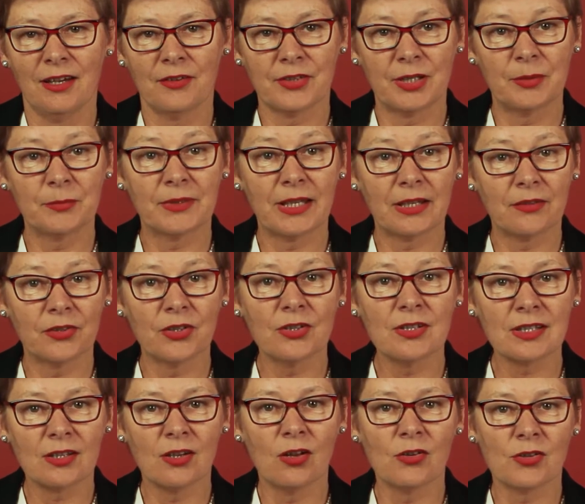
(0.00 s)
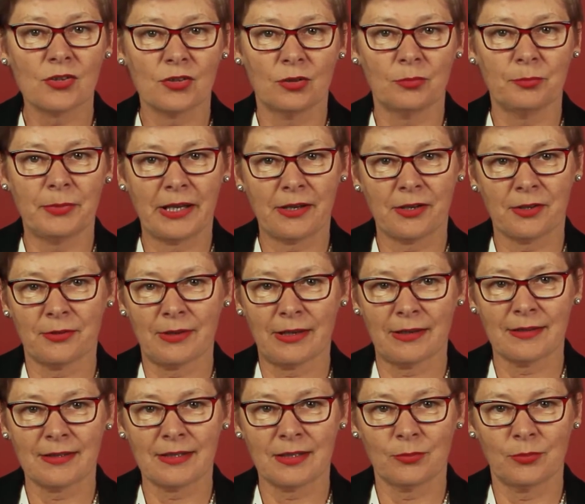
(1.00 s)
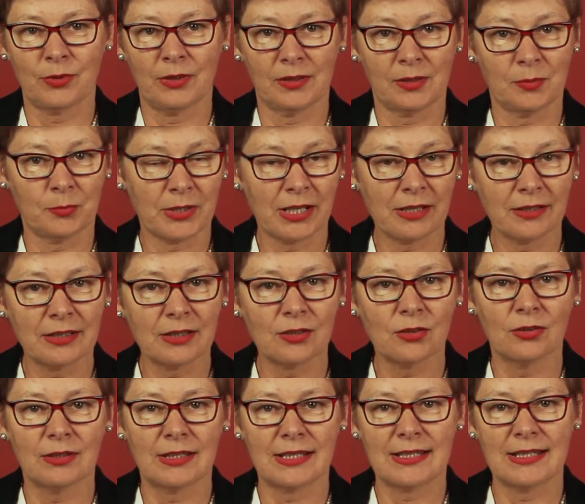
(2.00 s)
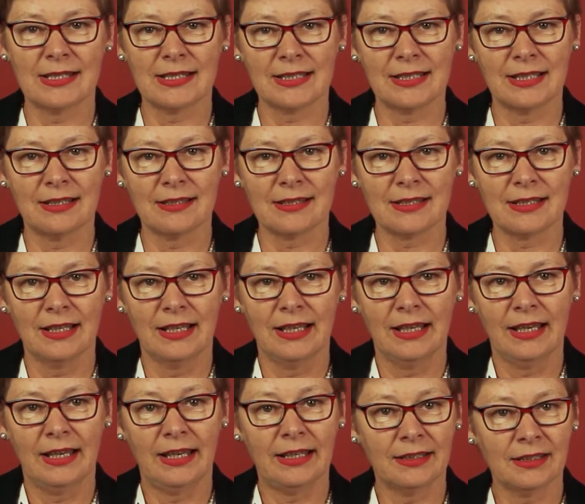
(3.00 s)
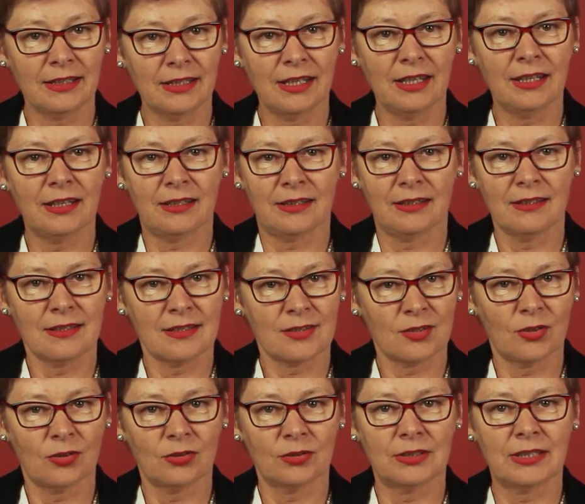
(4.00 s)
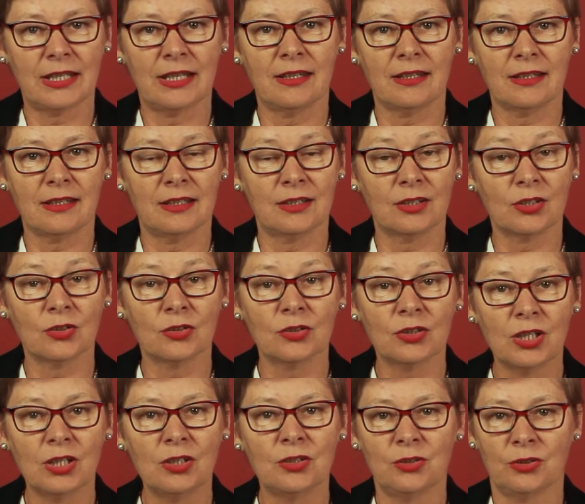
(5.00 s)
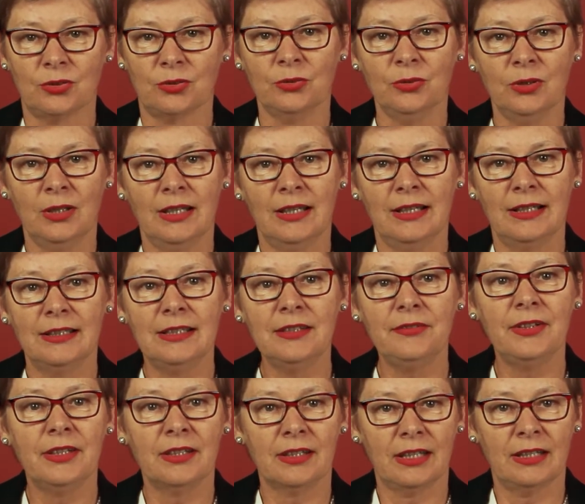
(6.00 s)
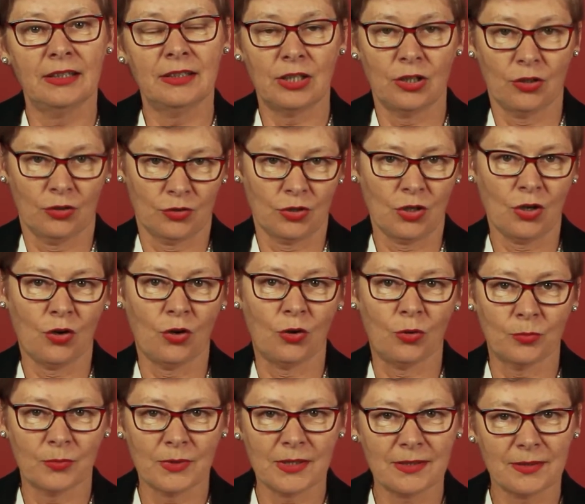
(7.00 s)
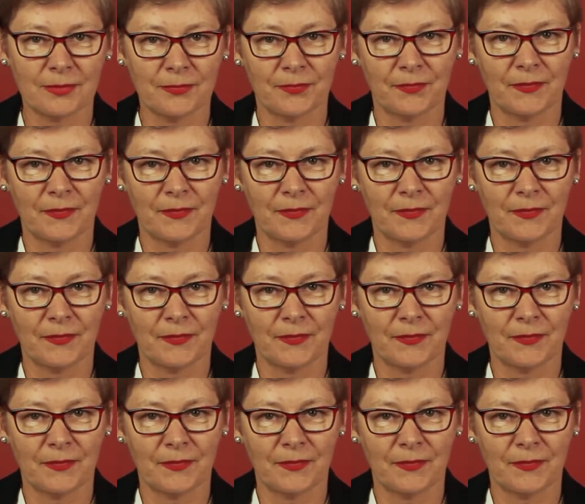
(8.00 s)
from diverse cultural backgrounds with practical assistance and care so they can continue living in their own homes.